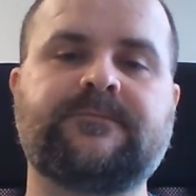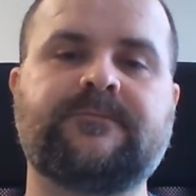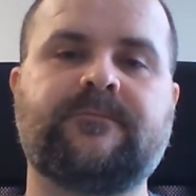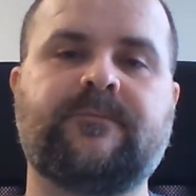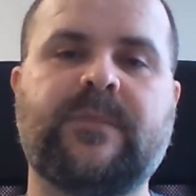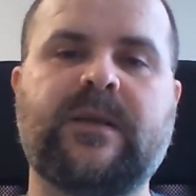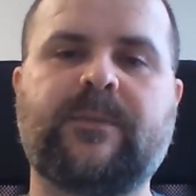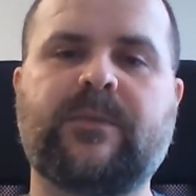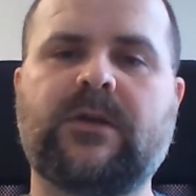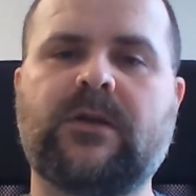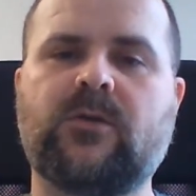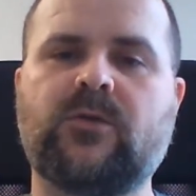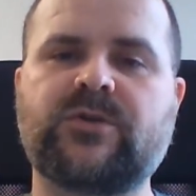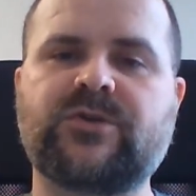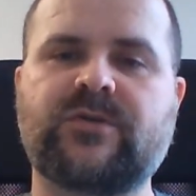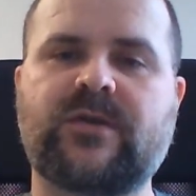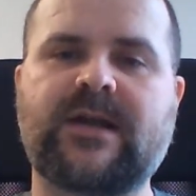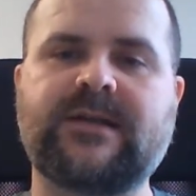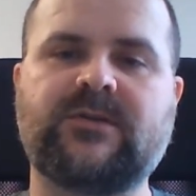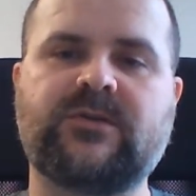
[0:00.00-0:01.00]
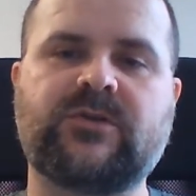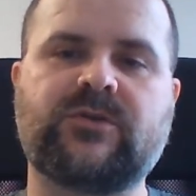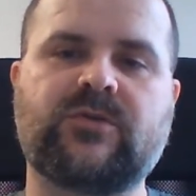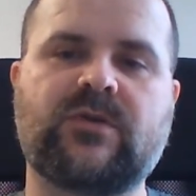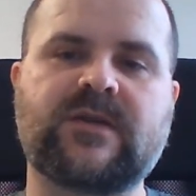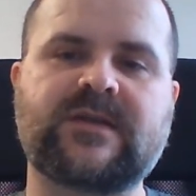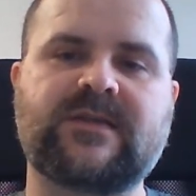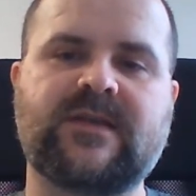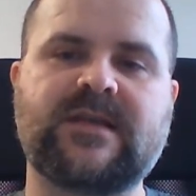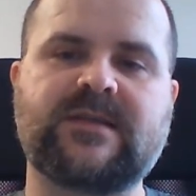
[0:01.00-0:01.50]
People who tried to
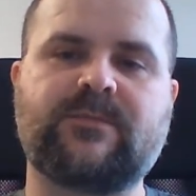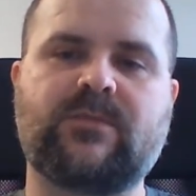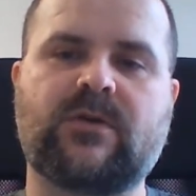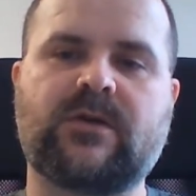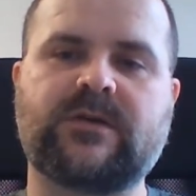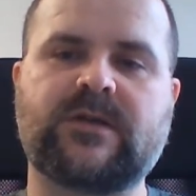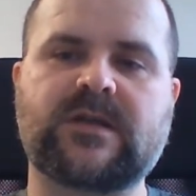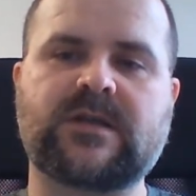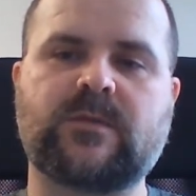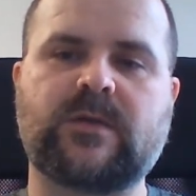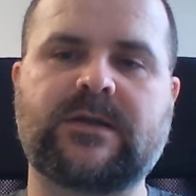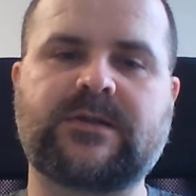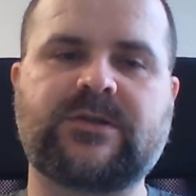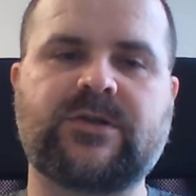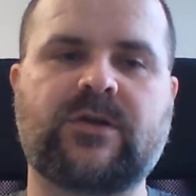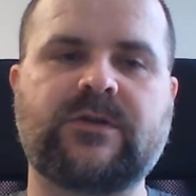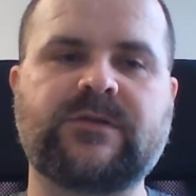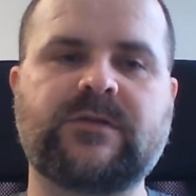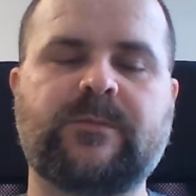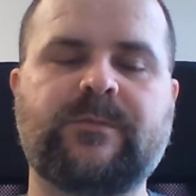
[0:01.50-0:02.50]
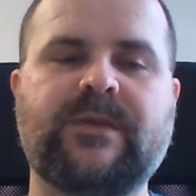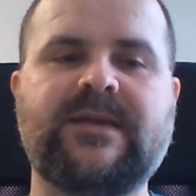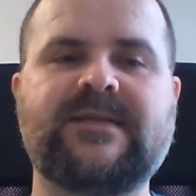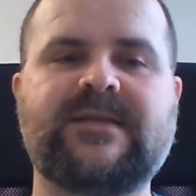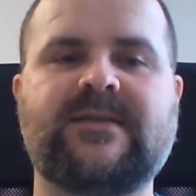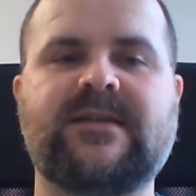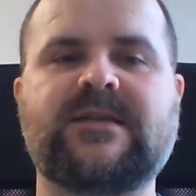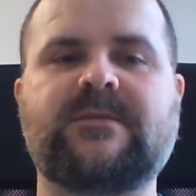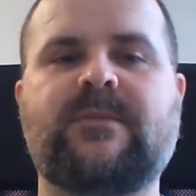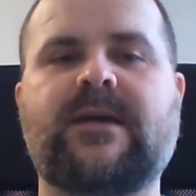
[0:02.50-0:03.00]
cross these borders were torn to
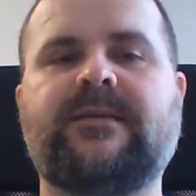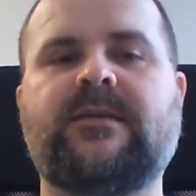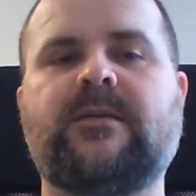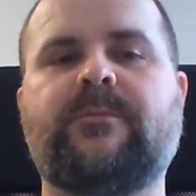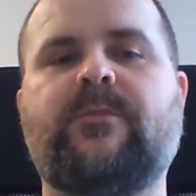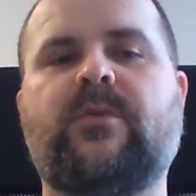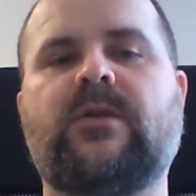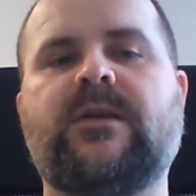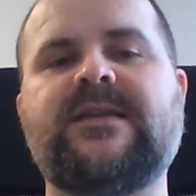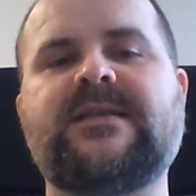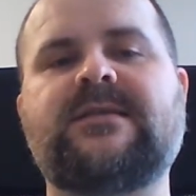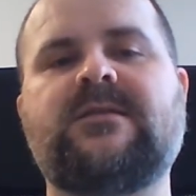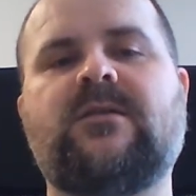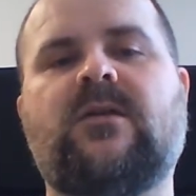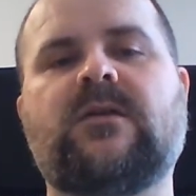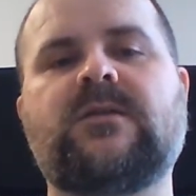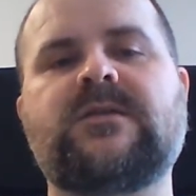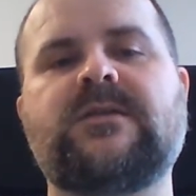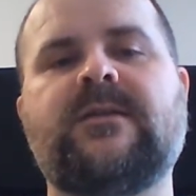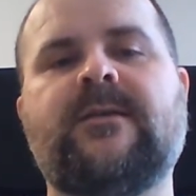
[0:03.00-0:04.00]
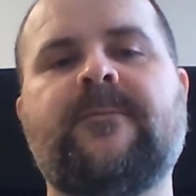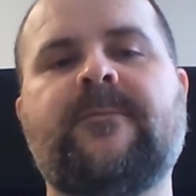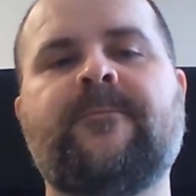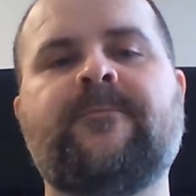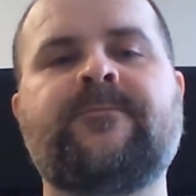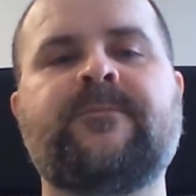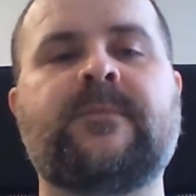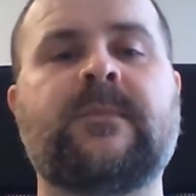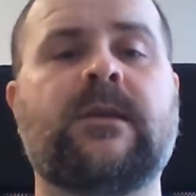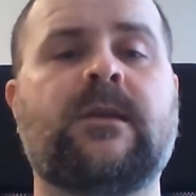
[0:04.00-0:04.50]
pieces by the police dogs,
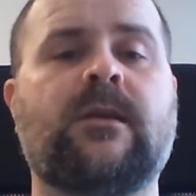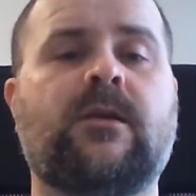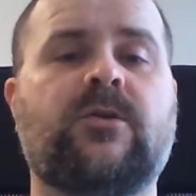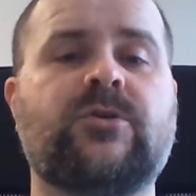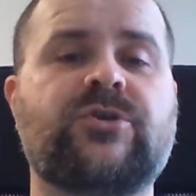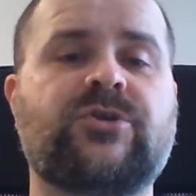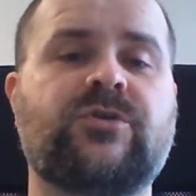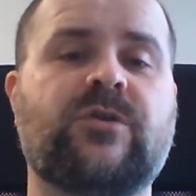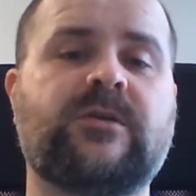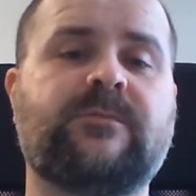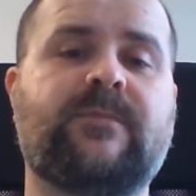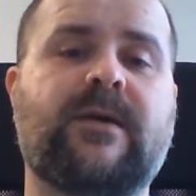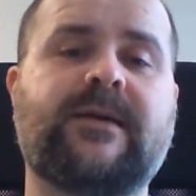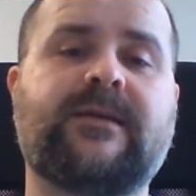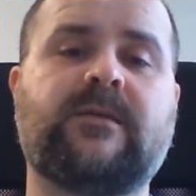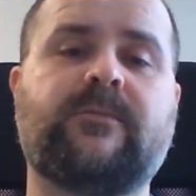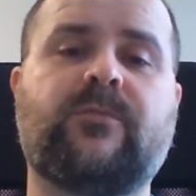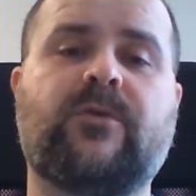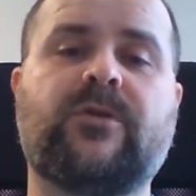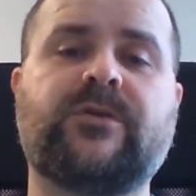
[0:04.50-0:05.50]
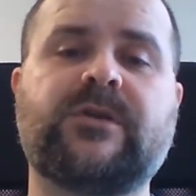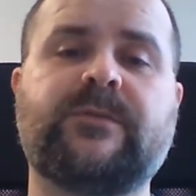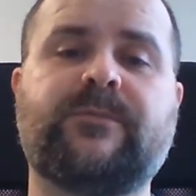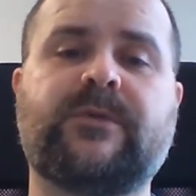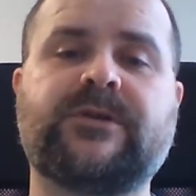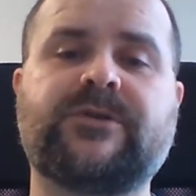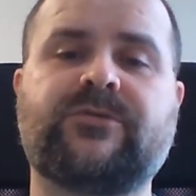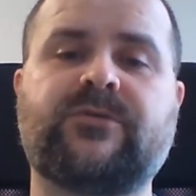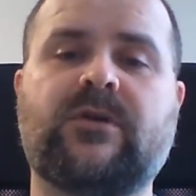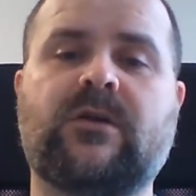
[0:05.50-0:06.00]
or shot by the border
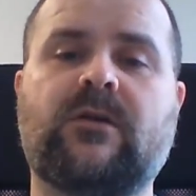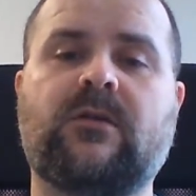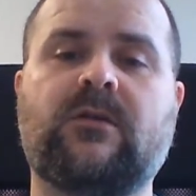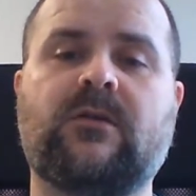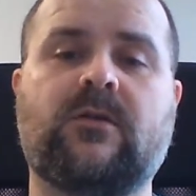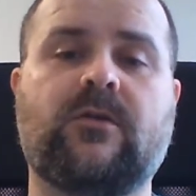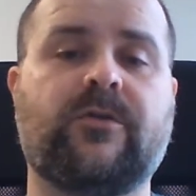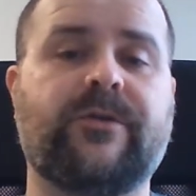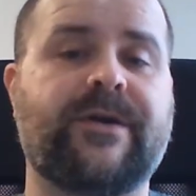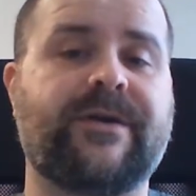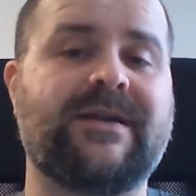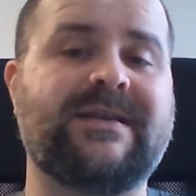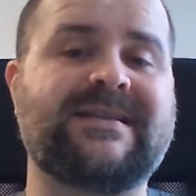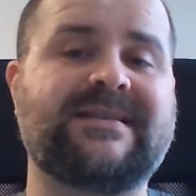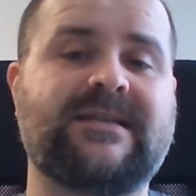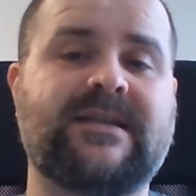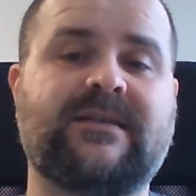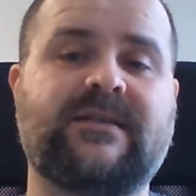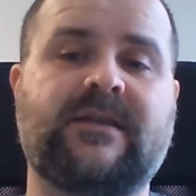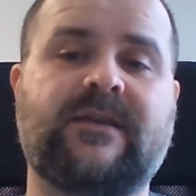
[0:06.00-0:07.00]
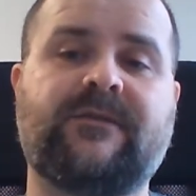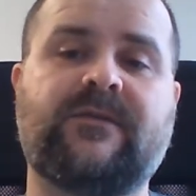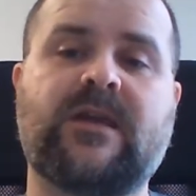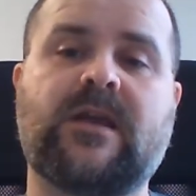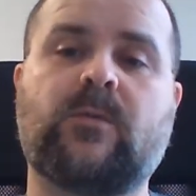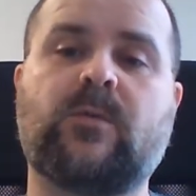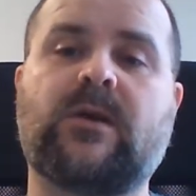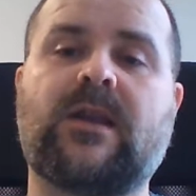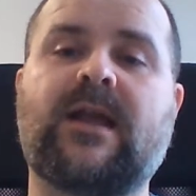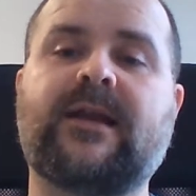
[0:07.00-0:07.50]
patrol, or arrested if they
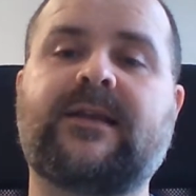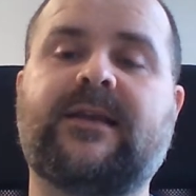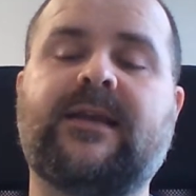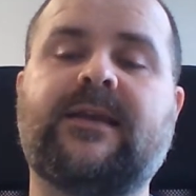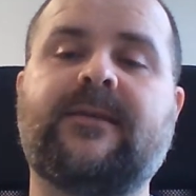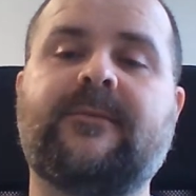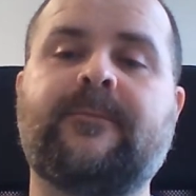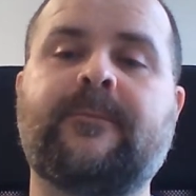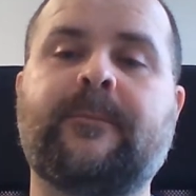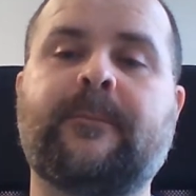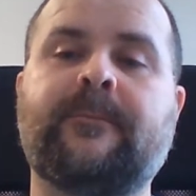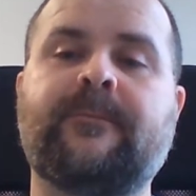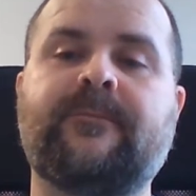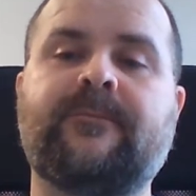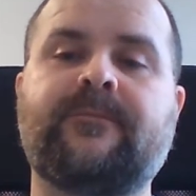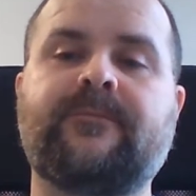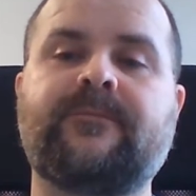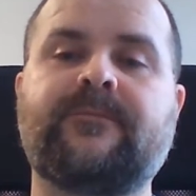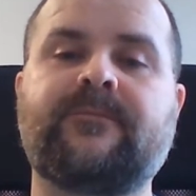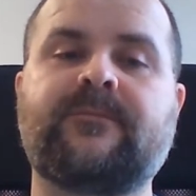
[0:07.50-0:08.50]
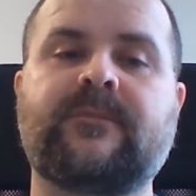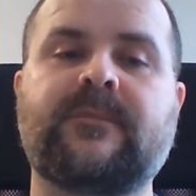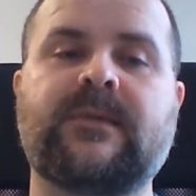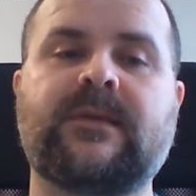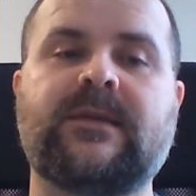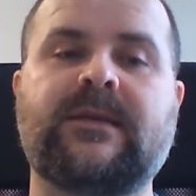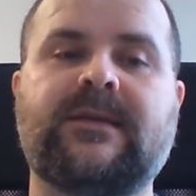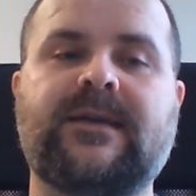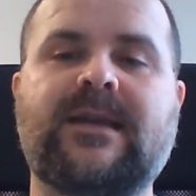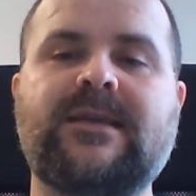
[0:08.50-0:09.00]
were lucky.
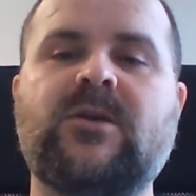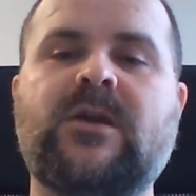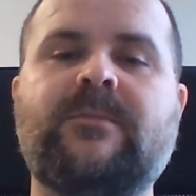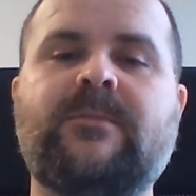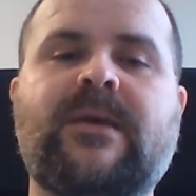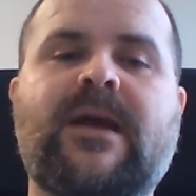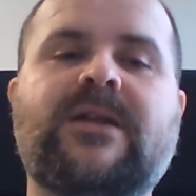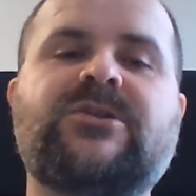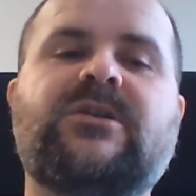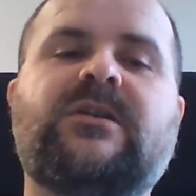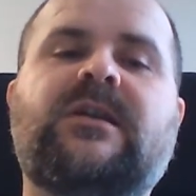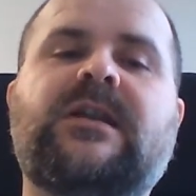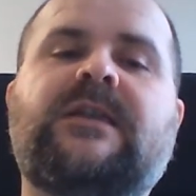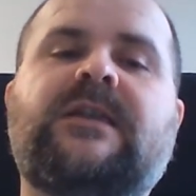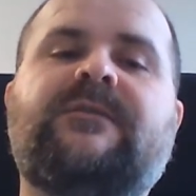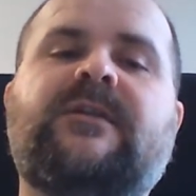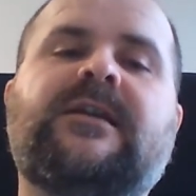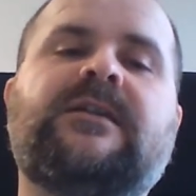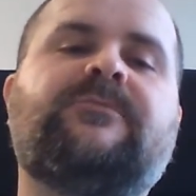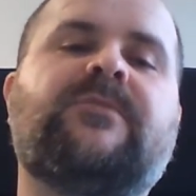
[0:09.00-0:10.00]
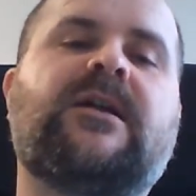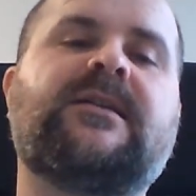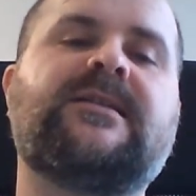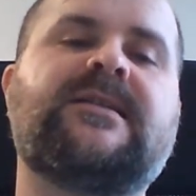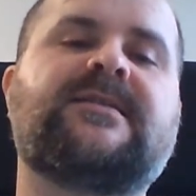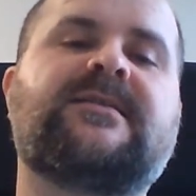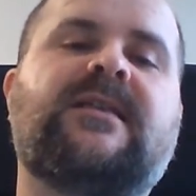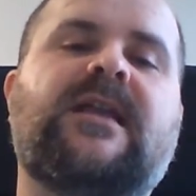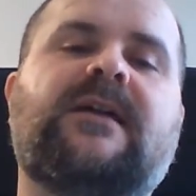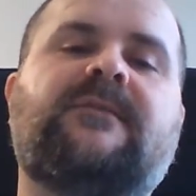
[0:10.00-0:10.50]
Can you imagine living in
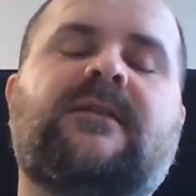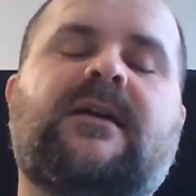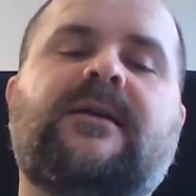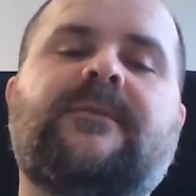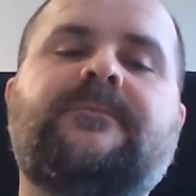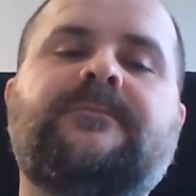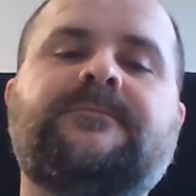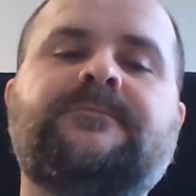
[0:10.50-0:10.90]
Bratislava